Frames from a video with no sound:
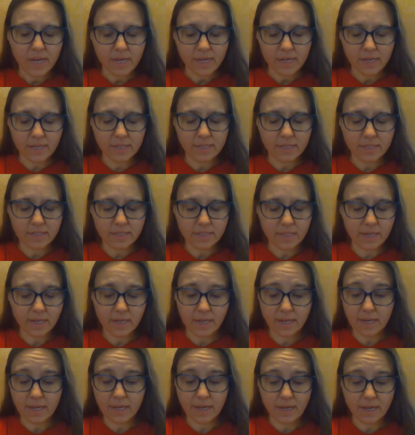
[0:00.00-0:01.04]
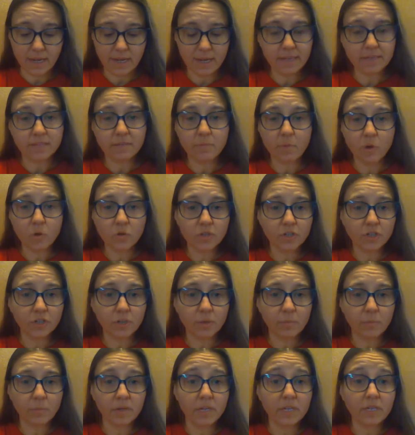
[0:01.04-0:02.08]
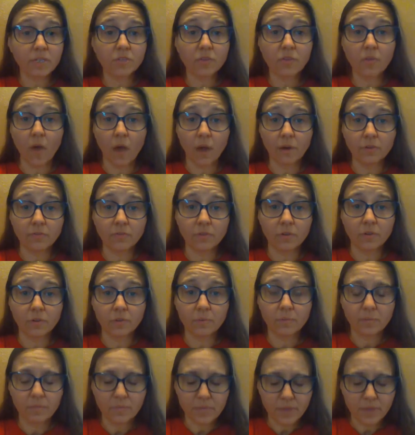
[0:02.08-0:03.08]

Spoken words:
He's emotional, but he's thoughtful.